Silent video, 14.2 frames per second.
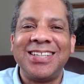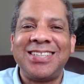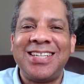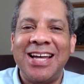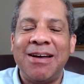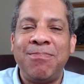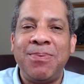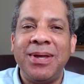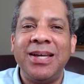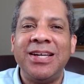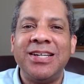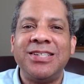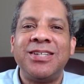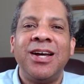tip
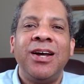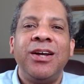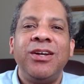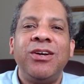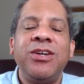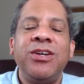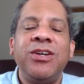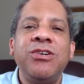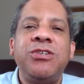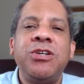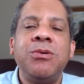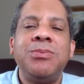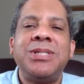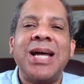is your
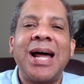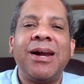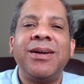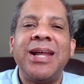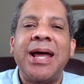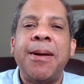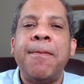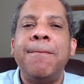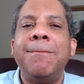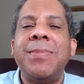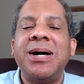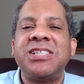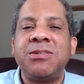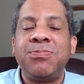YouTube channel name
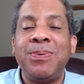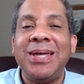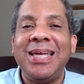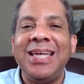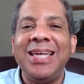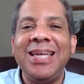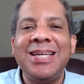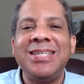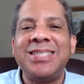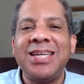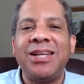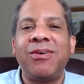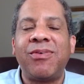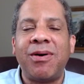must be
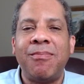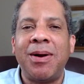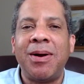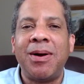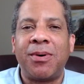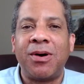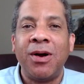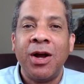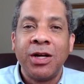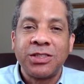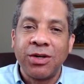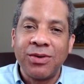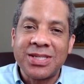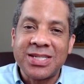easy to remember
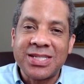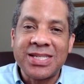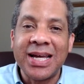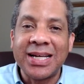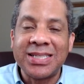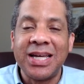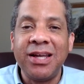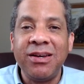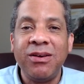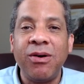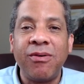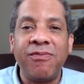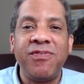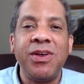so it sticks in
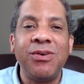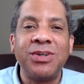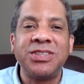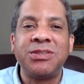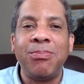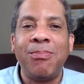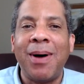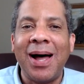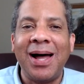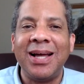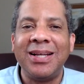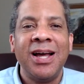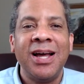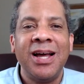your viewers'
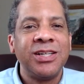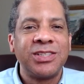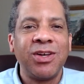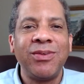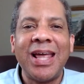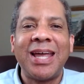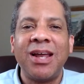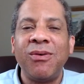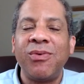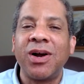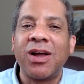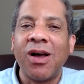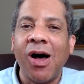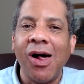mind so they can
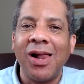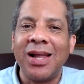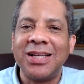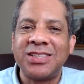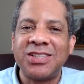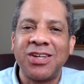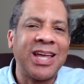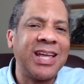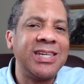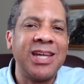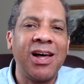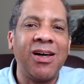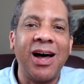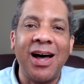recall it so
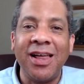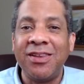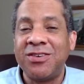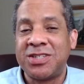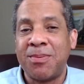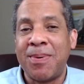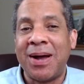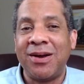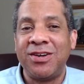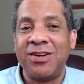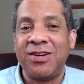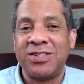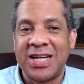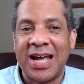tell others about
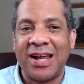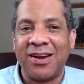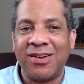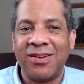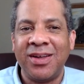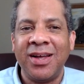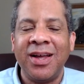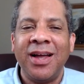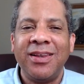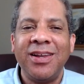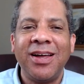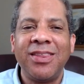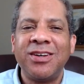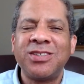your channel.
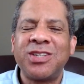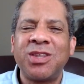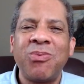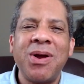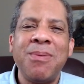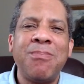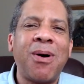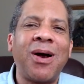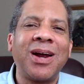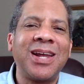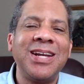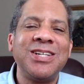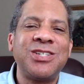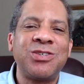Now, there's 3
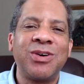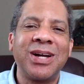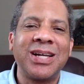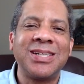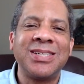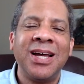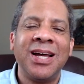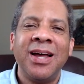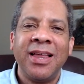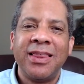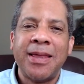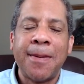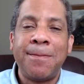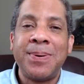marketing tricks
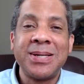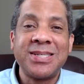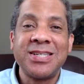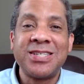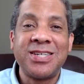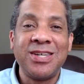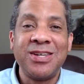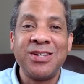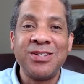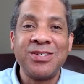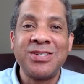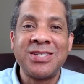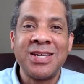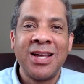that business
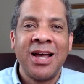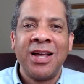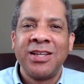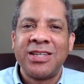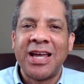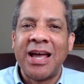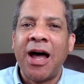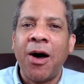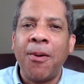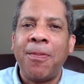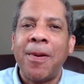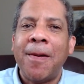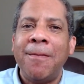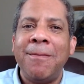use to
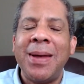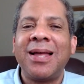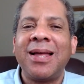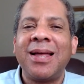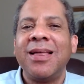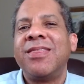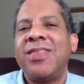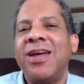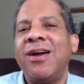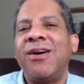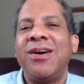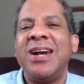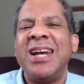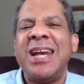help make
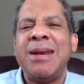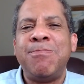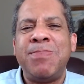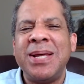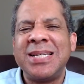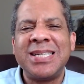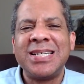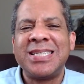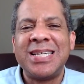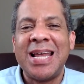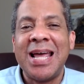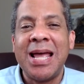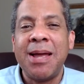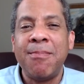their business
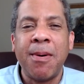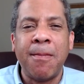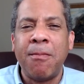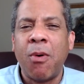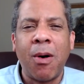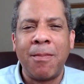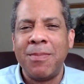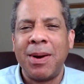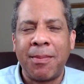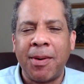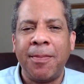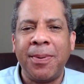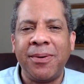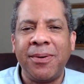name more
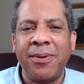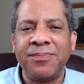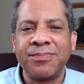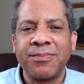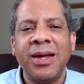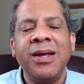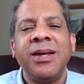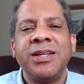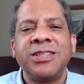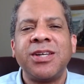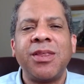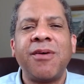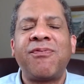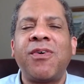memorable.
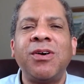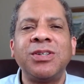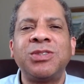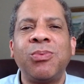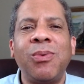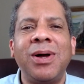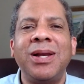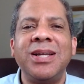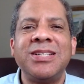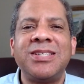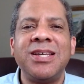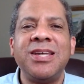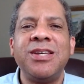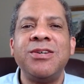So the first one is
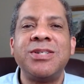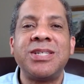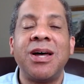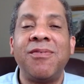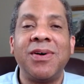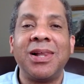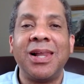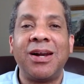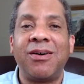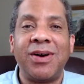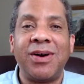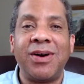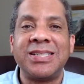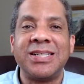the use of
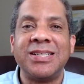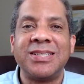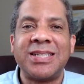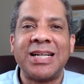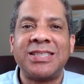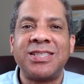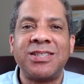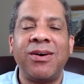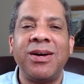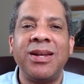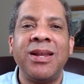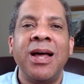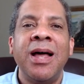alliterations. That's starting